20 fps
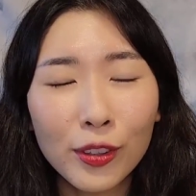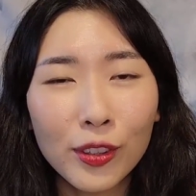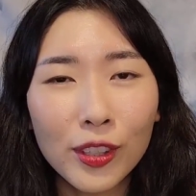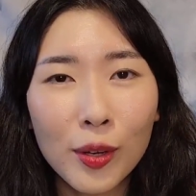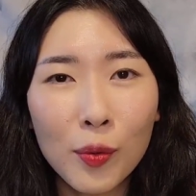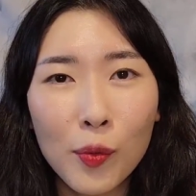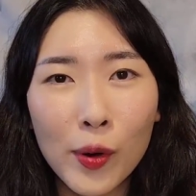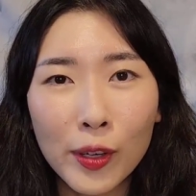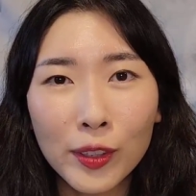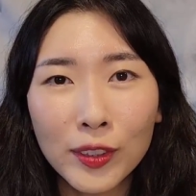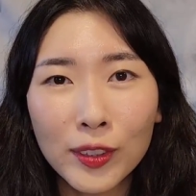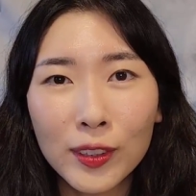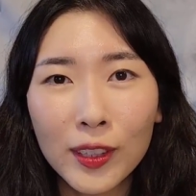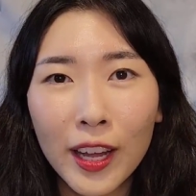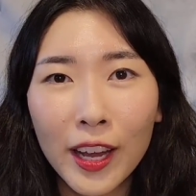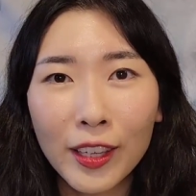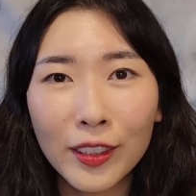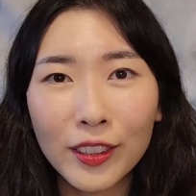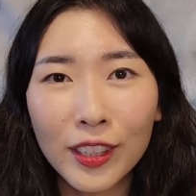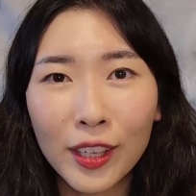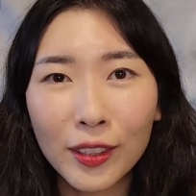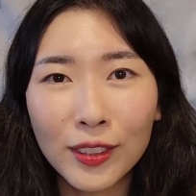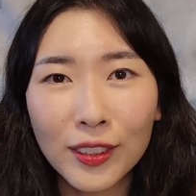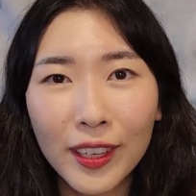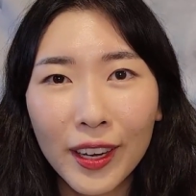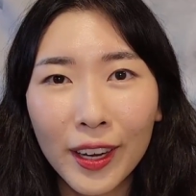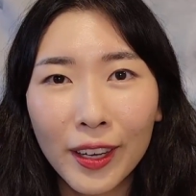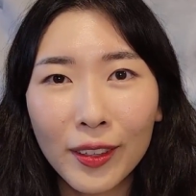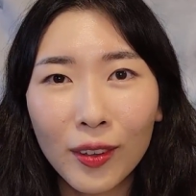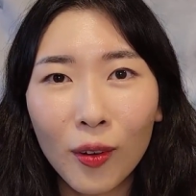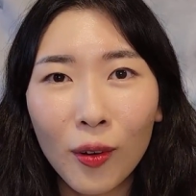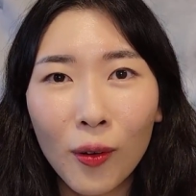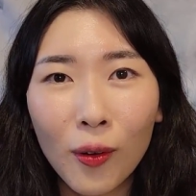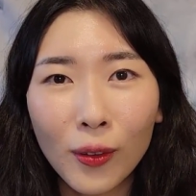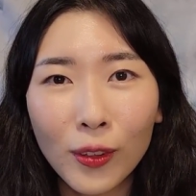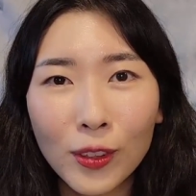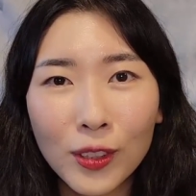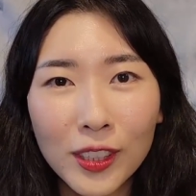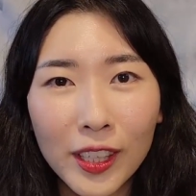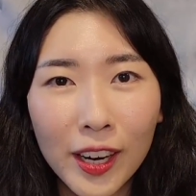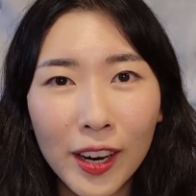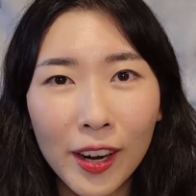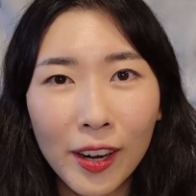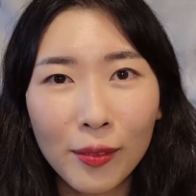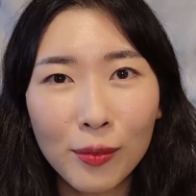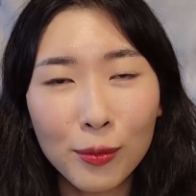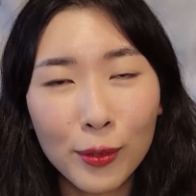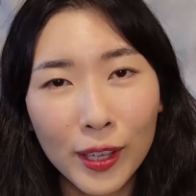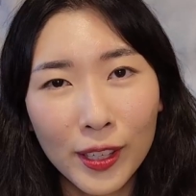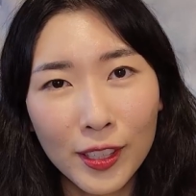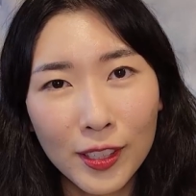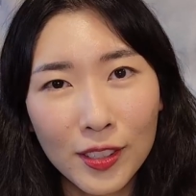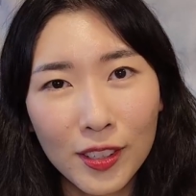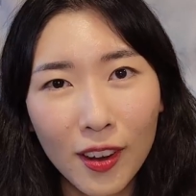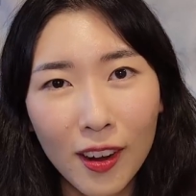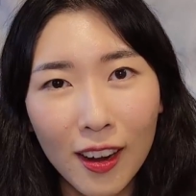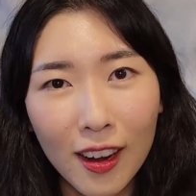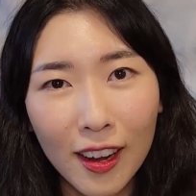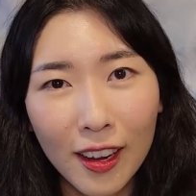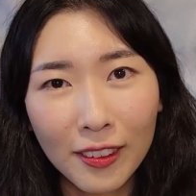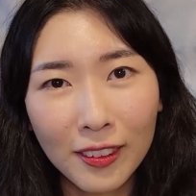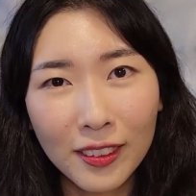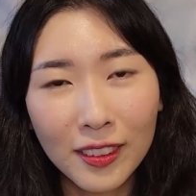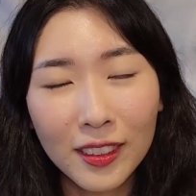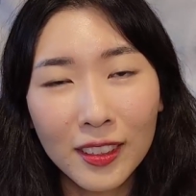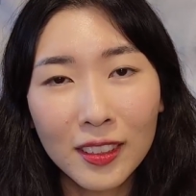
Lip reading: You can wear slides outside all the time when it's hot.